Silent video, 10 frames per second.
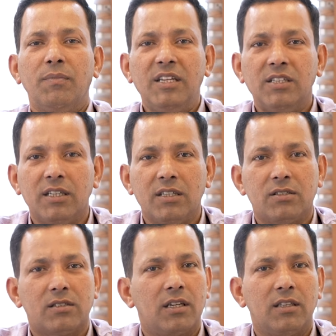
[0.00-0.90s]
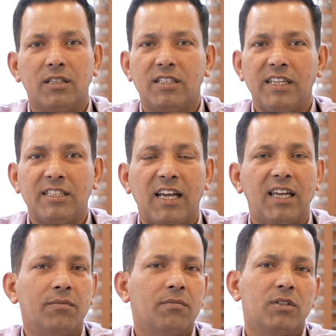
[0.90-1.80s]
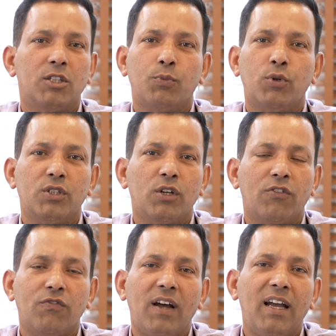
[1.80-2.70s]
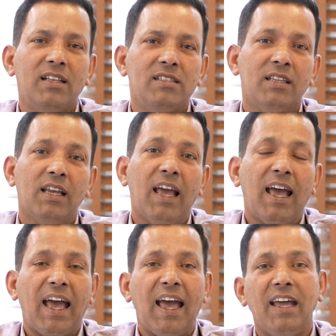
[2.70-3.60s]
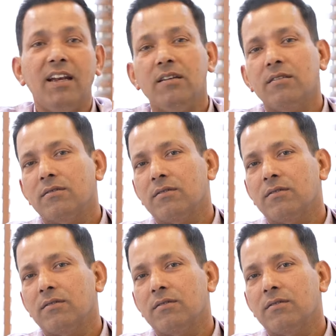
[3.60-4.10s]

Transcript: meetings in the daytime, disposing of files. And